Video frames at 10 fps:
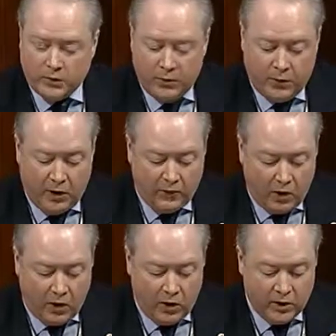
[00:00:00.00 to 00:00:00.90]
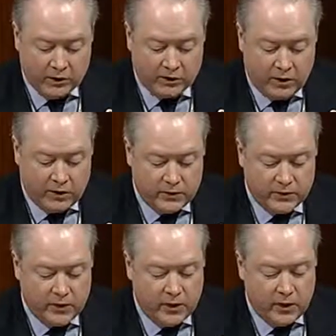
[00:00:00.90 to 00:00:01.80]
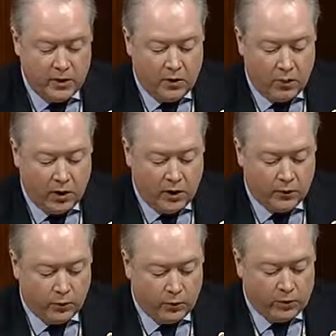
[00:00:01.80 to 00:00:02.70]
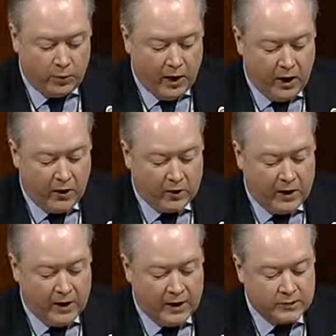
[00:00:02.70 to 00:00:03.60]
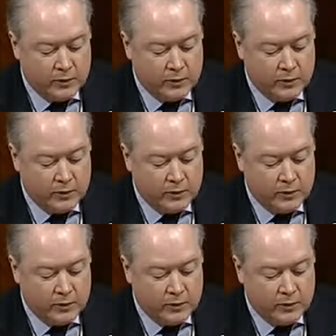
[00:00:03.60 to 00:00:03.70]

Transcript: Above all, it shows where the real power lies,